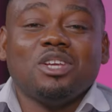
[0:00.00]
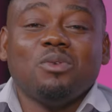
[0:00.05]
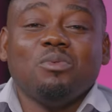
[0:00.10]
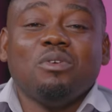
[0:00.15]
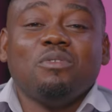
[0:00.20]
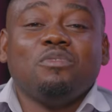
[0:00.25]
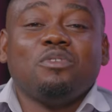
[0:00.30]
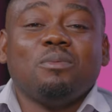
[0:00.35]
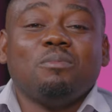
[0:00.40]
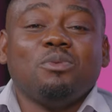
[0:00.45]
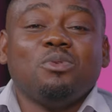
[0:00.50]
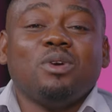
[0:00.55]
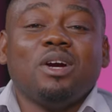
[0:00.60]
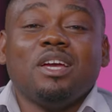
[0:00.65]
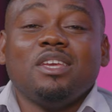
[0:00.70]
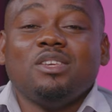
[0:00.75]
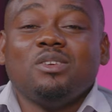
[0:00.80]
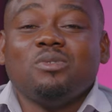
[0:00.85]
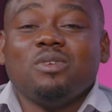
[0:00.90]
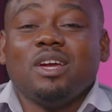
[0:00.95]
away from UI,
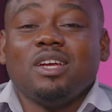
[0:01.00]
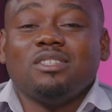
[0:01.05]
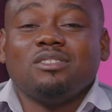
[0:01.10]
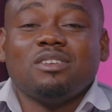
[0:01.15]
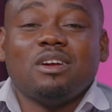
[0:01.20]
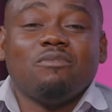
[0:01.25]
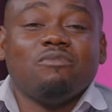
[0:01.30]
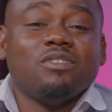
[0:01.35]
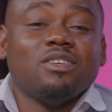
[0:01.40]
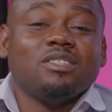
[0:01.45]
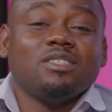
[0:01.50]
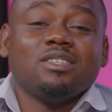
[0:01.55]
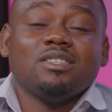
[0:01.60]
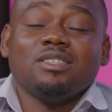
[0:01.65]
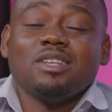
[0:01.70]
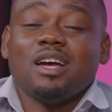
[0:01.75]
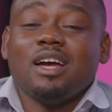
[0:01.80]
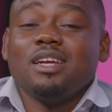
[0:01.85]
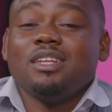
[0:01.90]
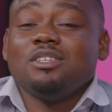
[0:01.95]
UX, graphics
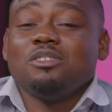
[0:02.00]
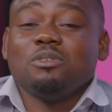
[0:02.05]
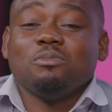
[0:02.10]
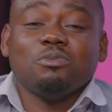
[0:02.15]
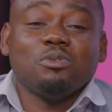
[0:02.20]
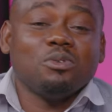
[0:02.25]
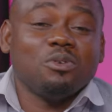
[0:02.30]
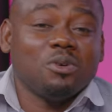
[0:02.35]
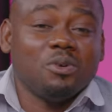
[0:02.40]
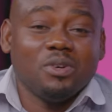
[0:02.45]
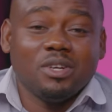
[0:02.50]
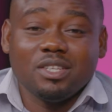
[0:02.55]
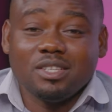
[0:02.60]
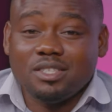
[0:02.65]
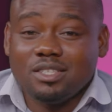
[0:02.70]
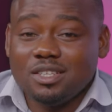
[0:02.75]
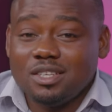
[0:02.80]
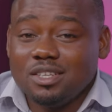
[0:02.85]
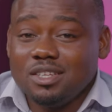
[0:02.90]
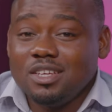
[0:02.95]
design,
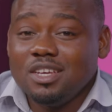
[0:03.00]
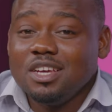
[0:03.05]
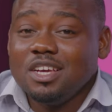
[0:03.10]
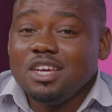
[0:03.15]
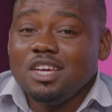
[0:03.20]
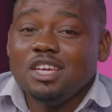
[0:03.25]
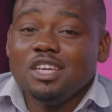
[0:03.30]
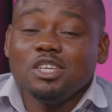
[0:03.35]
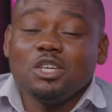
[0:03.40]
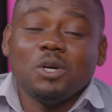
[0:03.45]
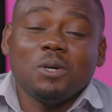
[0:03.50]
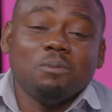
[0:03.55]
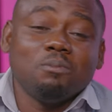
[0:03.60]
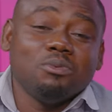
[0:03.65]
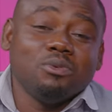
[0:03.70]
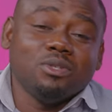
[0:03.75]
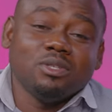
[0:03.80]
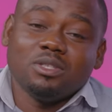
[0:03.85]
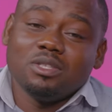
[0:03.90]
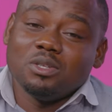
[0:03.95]
cryptocurrency, income
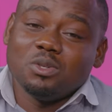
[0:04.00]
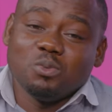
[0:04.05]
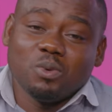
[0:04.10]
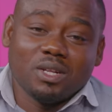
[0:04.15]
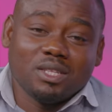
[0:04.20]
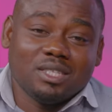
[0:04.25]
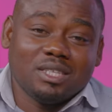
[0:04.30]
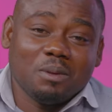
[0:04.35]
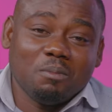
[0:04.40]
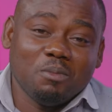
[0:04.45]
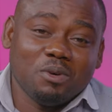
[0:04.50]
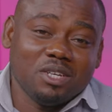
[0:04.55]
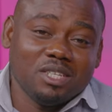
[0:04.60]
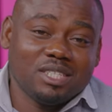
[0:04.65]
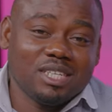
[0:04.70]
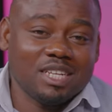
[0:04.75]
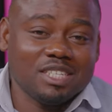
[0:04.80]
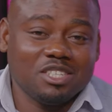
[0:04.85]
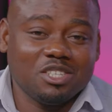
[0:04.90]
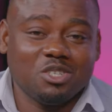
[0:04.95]
boosting, WhatsApp
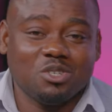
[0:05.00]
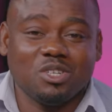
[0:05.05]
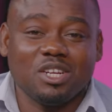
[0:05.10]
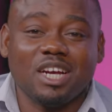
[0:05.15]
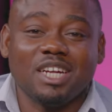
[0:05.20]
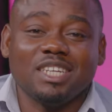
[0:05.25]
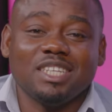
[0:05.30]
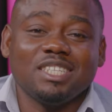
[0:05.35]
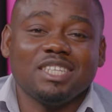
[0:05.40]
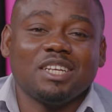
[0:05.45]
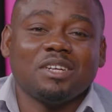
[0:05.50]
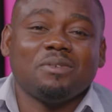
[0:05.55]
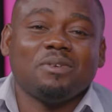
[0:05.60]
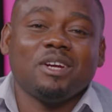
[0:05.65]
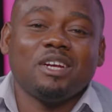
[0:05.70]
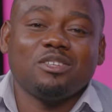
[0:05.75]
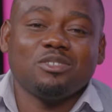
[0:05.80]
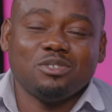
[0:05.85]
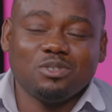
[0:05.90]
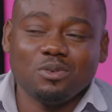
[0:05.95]
monetization, mm-hmm, and his
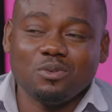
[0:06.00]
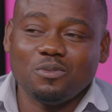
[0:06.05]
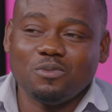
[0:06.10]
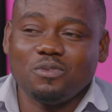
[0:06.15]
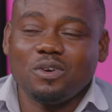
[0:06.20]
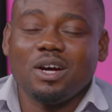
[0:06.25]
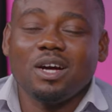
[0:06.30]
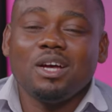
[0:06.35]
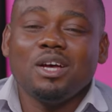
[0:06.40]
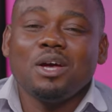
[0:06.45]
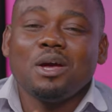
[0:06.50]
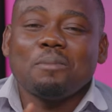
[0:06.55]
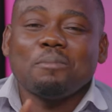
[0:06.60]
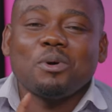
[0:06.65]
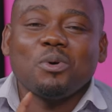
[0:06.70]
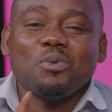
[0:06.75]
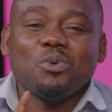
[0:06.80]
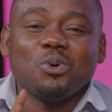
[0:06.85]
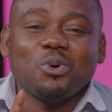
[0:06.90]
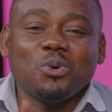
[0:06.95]
career so far.
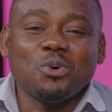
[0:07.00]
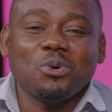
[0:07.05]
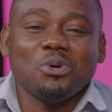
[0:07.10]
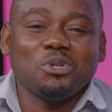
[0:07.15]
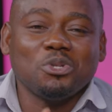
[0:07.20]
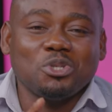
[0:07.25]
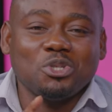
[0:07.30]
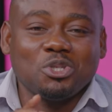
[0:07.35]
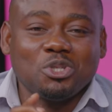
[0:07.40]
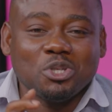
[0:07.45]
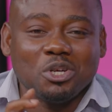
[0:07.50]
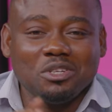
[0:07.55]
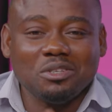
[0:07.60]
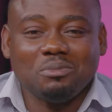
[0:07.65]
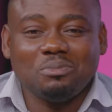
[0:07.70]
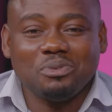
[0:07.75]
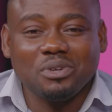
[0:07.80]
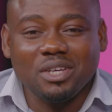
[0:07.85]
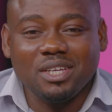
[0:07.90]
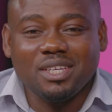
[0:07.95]
But we'll go on a short
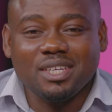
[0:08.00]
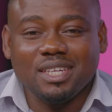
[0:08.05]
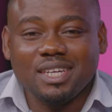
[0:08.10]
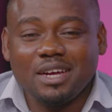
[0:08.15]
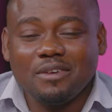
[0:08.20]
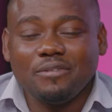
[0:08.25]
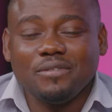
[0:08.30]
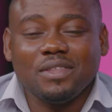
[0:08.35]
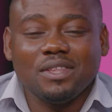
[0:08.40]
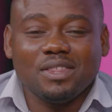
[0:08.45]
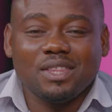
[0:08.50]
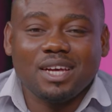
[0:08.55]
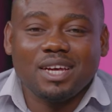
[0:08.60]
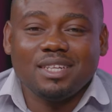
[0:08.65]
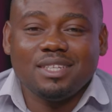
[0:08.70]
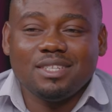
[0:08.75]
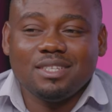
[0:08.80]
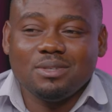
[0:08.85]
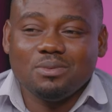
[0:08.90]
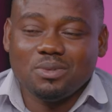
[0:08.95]
break, and after
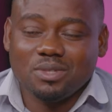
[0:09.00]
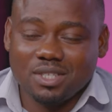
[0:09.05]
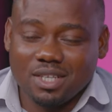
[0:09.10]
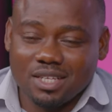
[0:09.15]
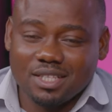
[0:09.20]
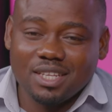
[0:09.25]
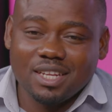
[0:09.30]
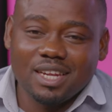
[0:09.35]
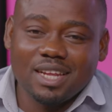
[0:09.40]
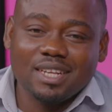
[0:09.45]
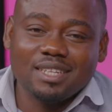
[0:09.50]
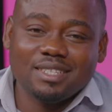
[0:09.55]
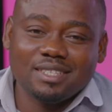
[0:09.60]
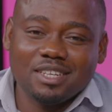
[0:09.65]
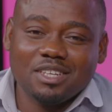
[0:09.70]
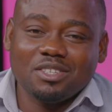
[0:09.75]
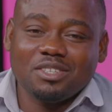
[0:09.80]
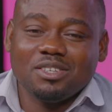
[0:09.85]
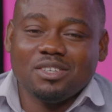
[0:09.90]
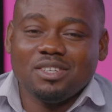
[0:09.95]
that, we'll take the last
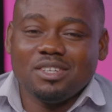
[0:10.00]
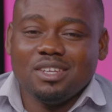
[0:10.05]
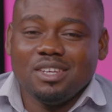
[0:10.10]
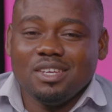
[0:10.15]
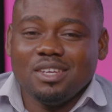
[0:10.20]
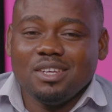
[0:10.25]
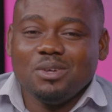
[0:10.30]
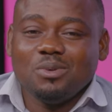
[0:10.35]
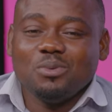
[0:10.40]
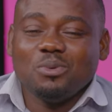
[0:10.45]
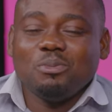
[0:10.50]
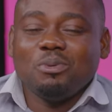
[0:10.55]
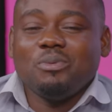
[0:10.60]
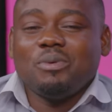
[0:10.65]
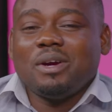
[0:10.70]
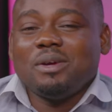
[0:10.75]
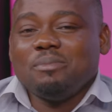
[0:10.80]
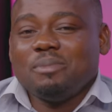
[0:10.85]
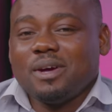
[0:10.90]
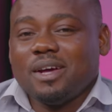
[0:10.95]
session. We'll be
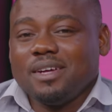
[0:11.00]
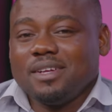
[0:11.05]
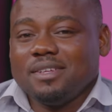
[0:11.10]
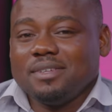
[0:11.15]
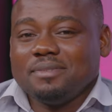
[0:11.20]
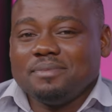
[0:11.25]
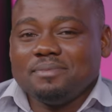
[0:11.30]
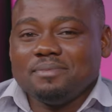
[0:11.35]
right back.